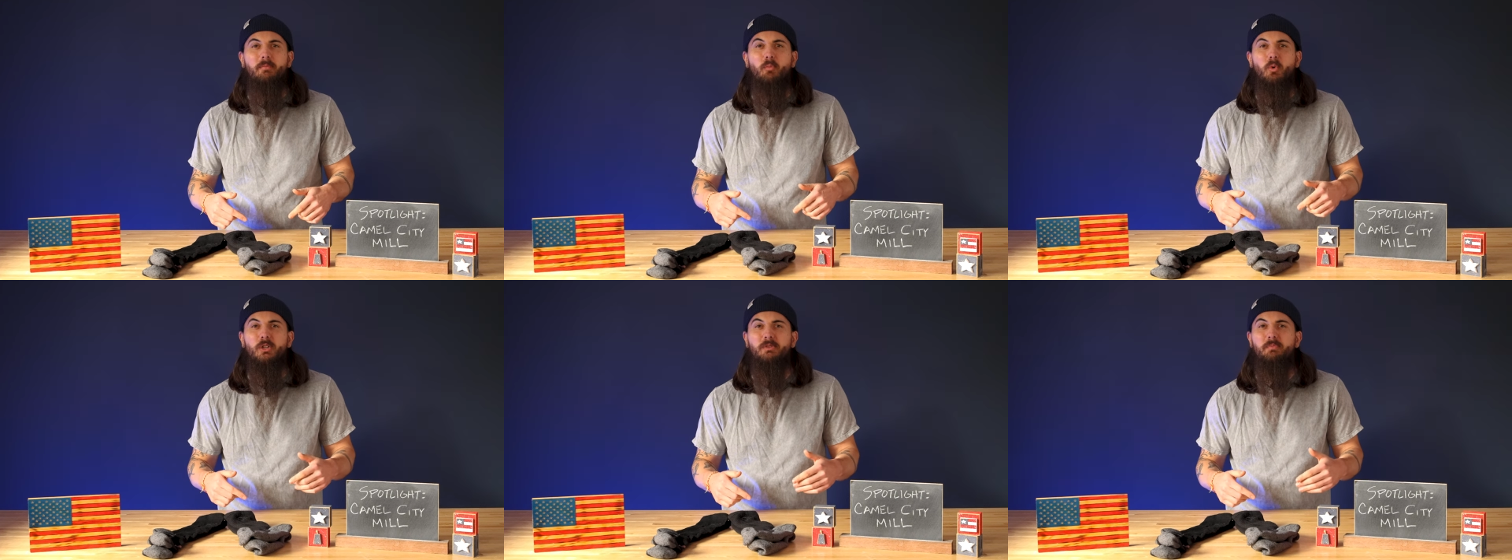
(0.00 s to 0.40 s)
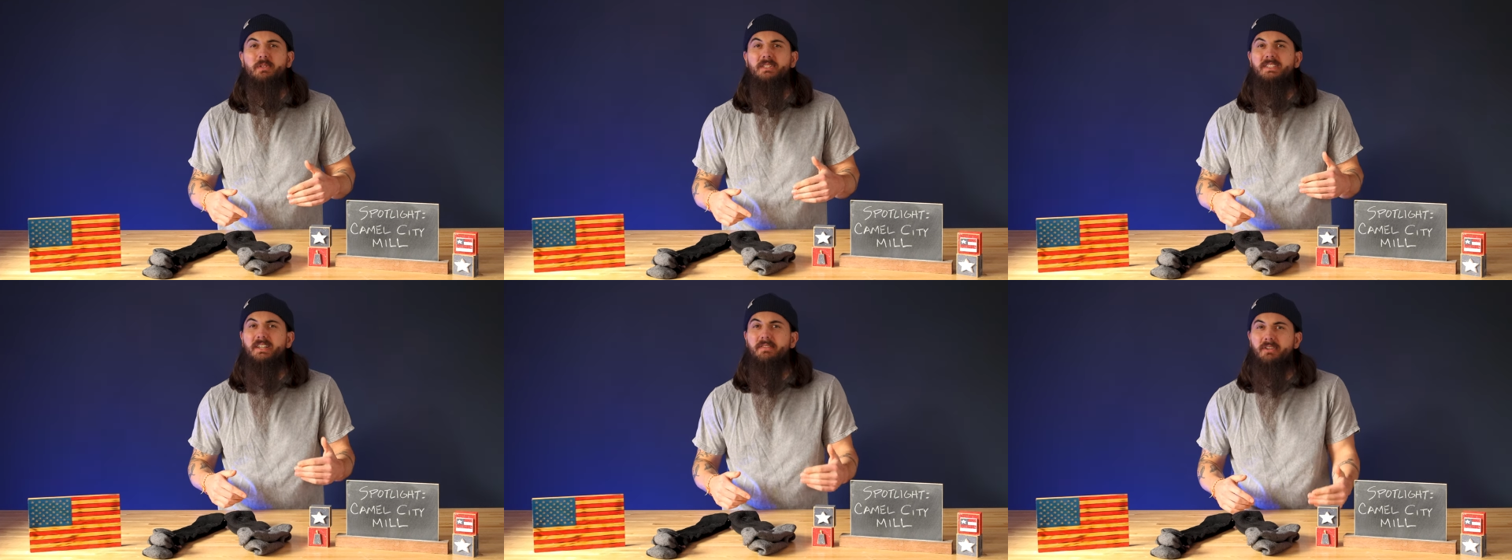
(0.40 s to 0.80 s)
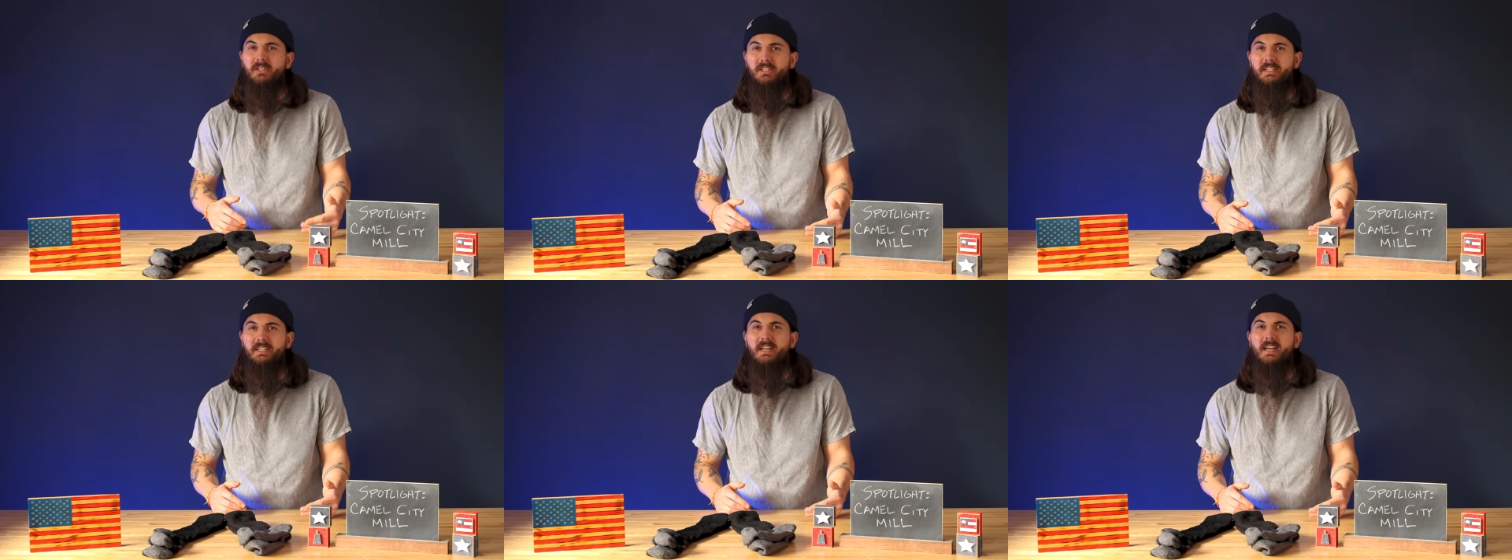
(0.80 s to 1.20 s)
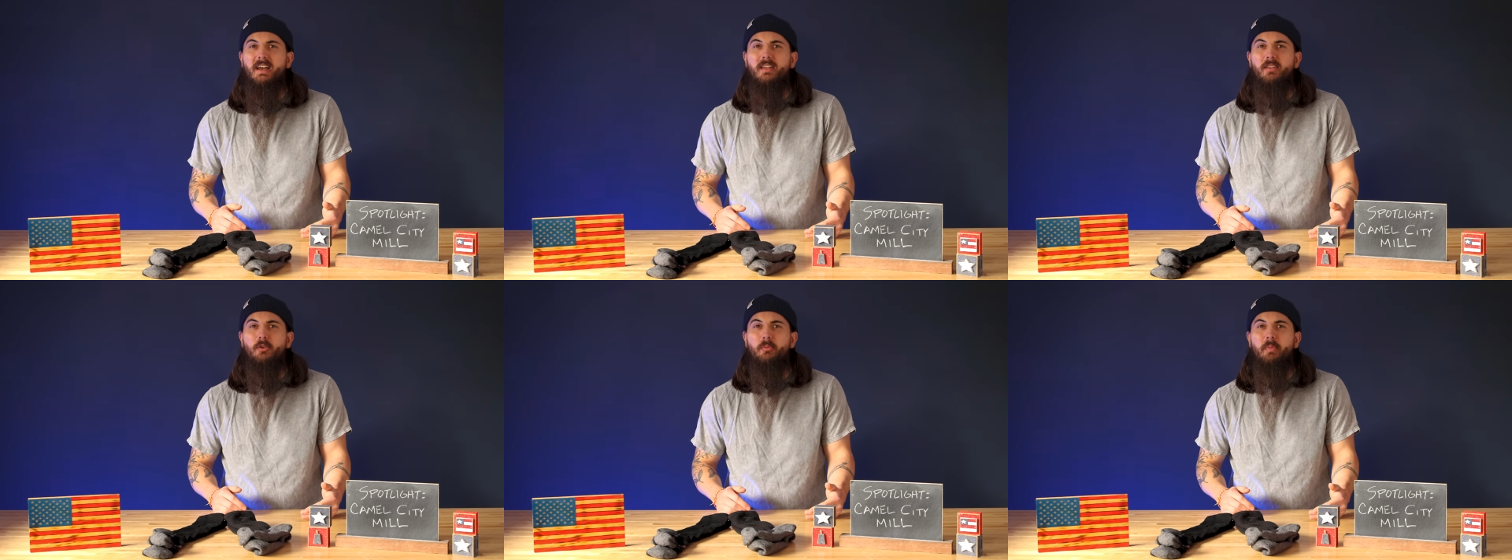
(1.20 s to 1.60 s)
More specifically,
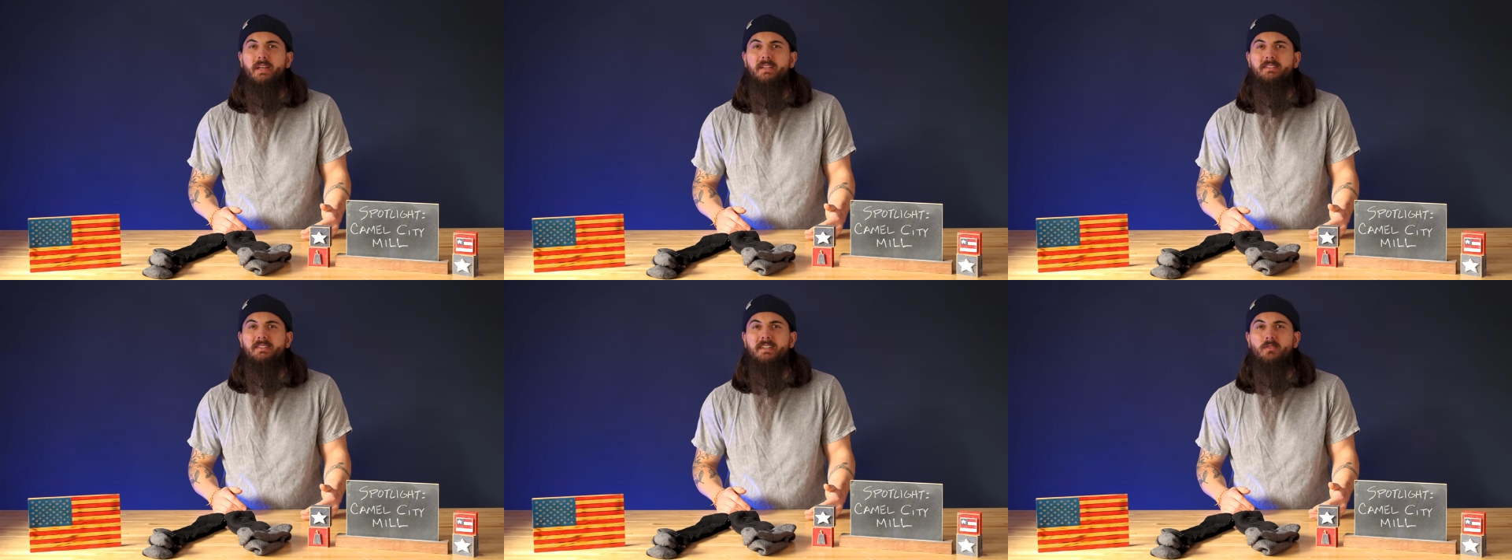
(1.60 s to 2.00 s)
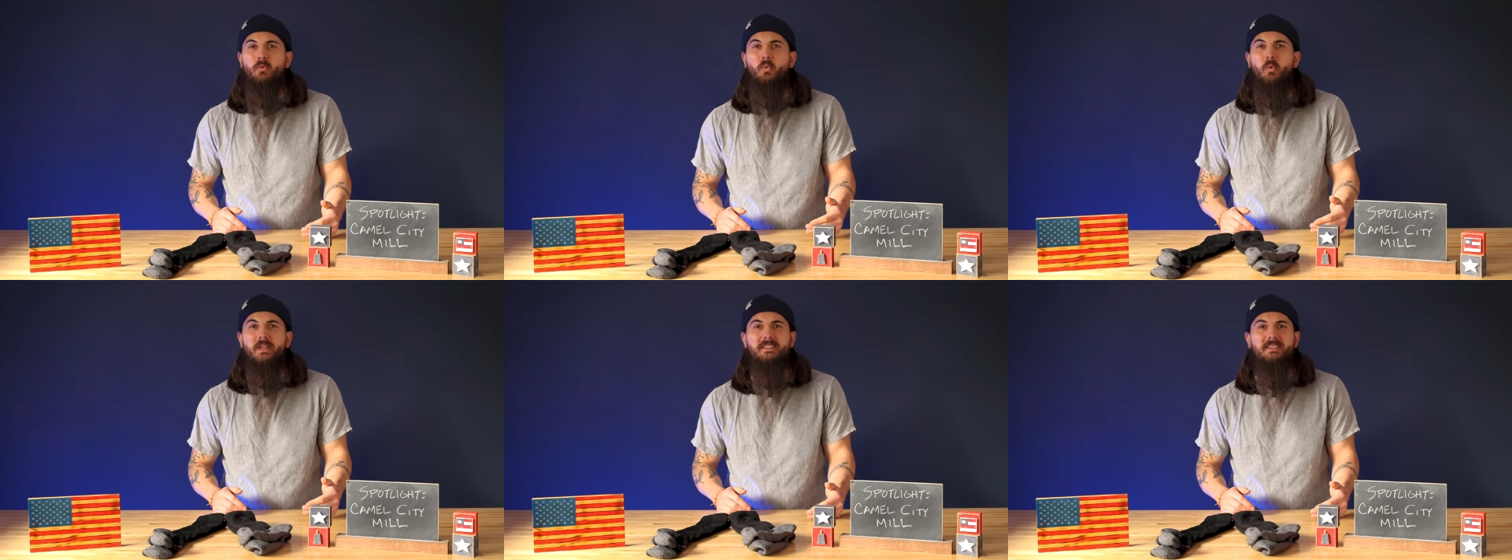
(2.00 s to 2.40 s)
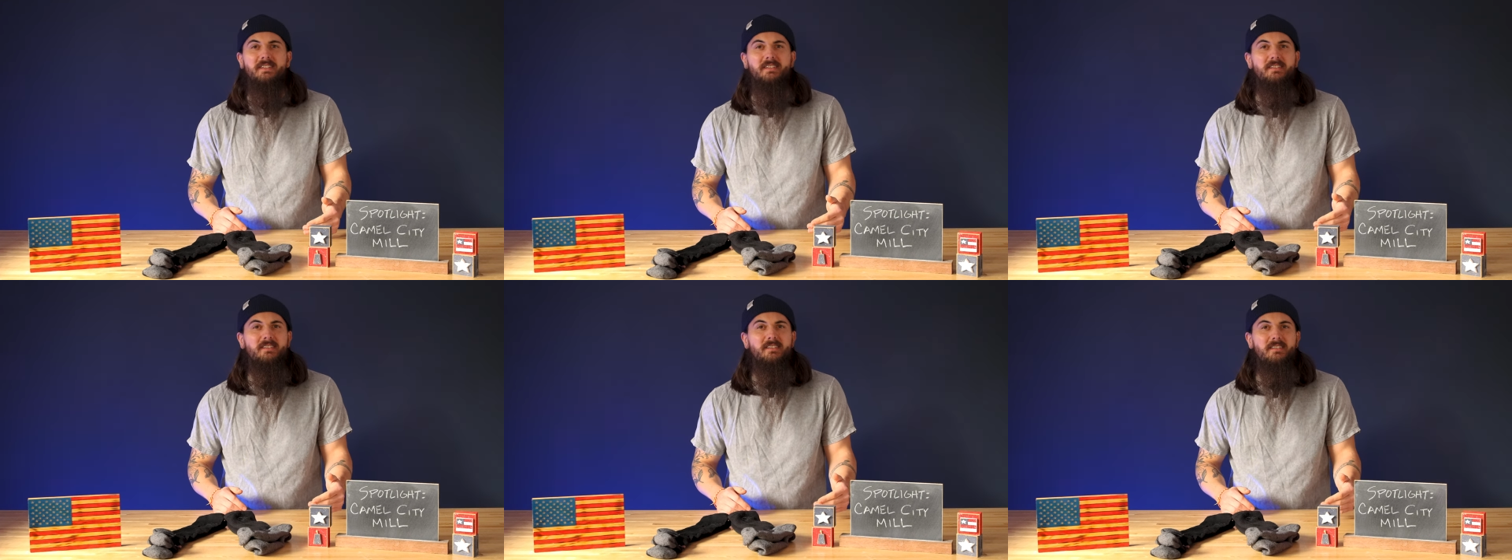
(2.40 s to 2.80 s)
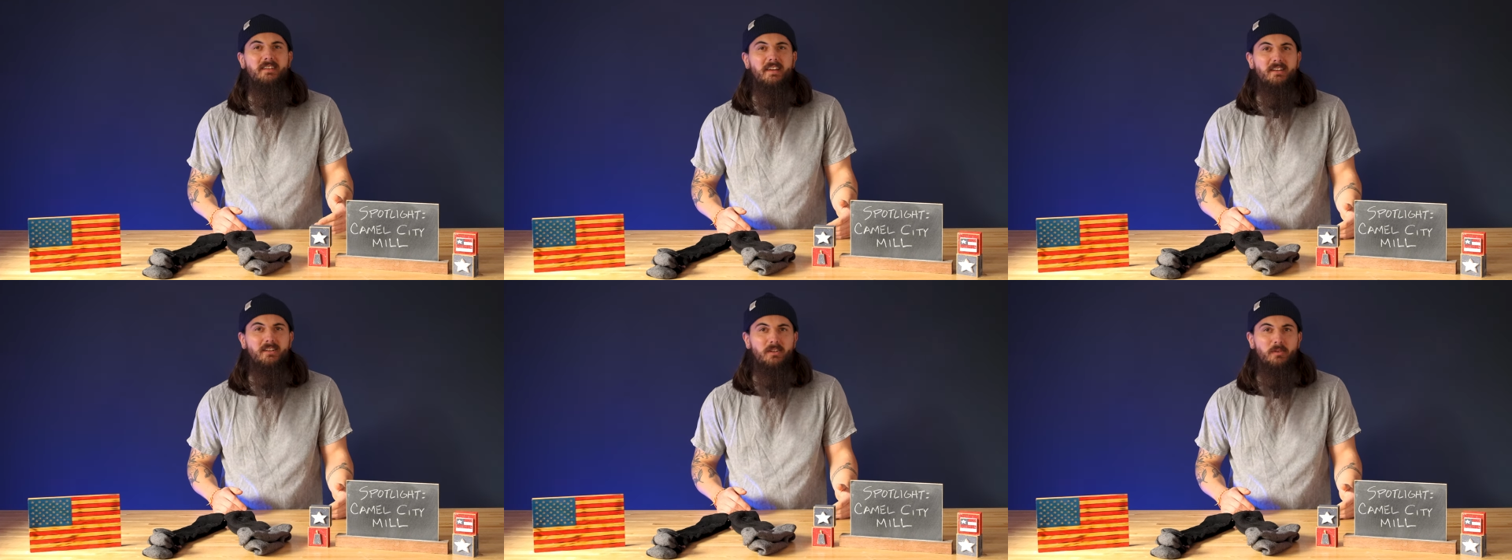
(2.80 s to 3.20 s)
they're based in
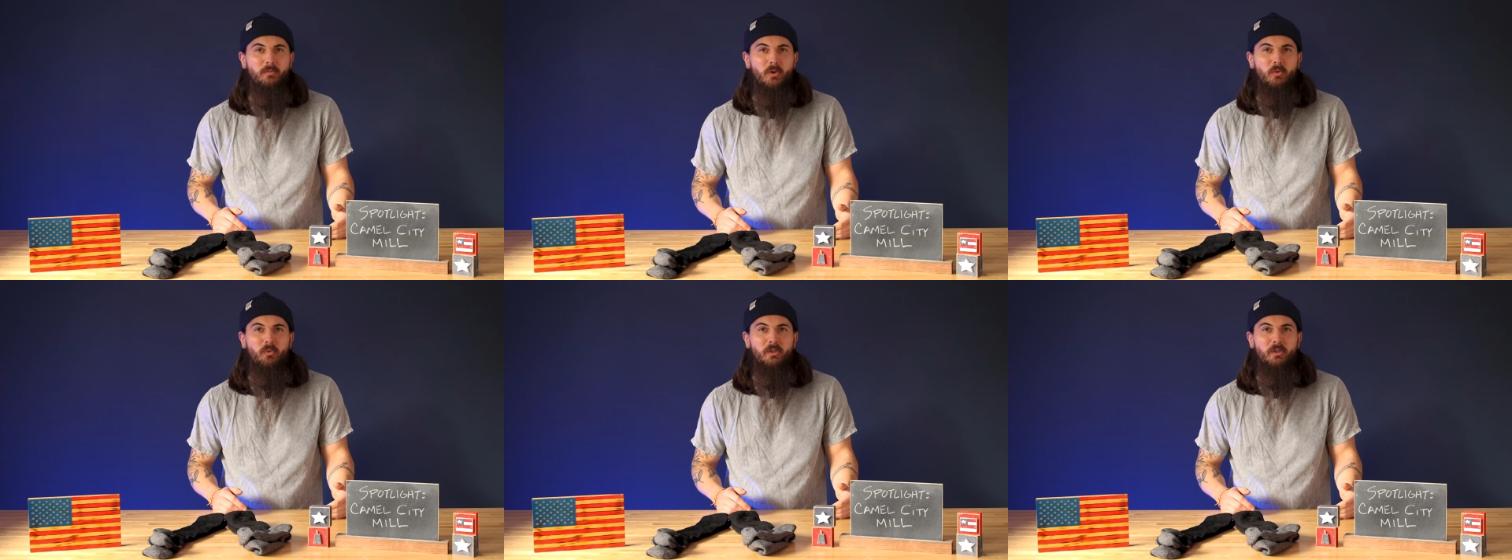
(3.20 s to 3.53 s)
Winston-Salem,